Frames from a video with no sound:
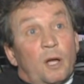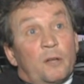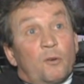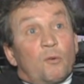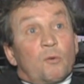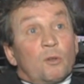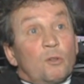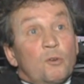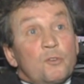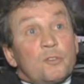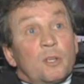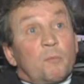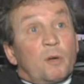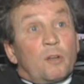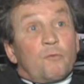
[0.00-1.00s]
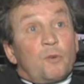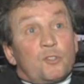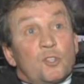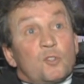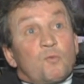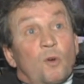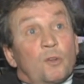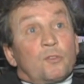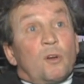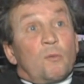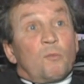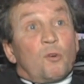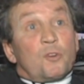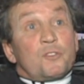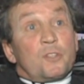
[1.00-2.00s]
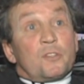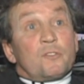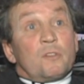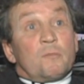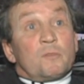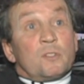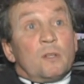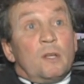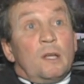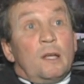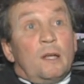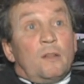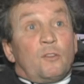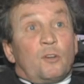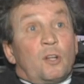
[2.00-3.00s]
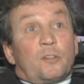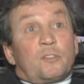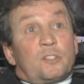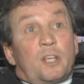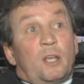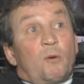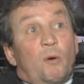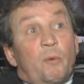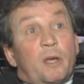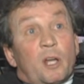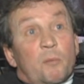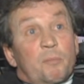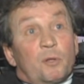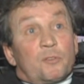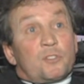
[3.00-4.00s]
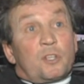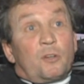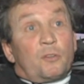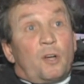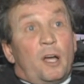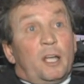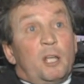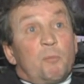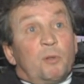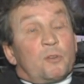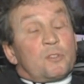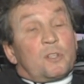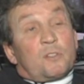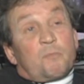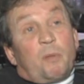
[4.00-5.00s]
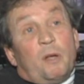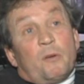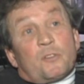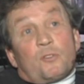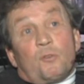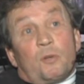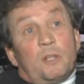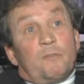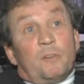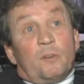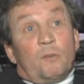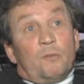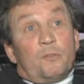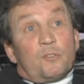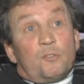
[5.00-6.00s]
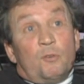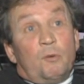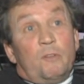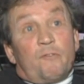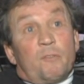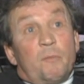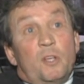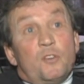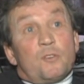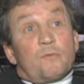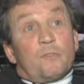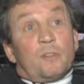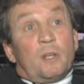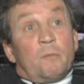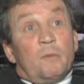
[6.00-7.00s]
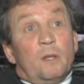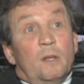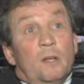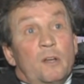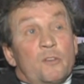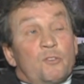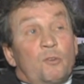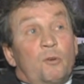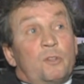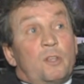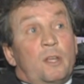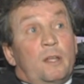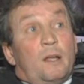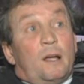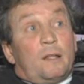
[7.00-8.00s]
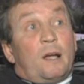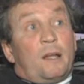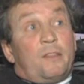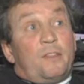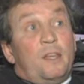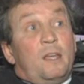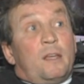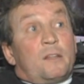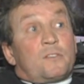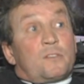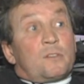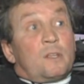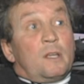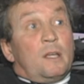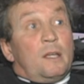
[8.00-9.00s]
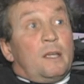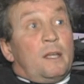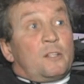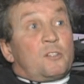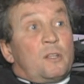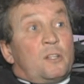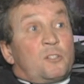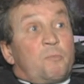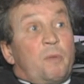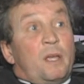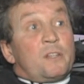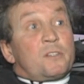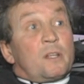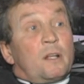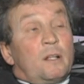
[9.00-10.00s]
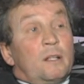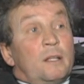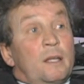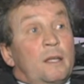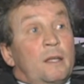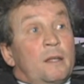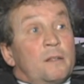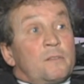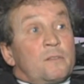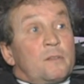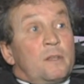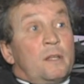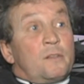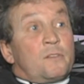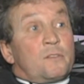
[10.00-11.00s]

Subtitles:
know we're losing, but if we just worked on more systems. They're not saying, well, we got to build skilled hockey players because parents don't even know. There's no information for them. So I think it's basically, it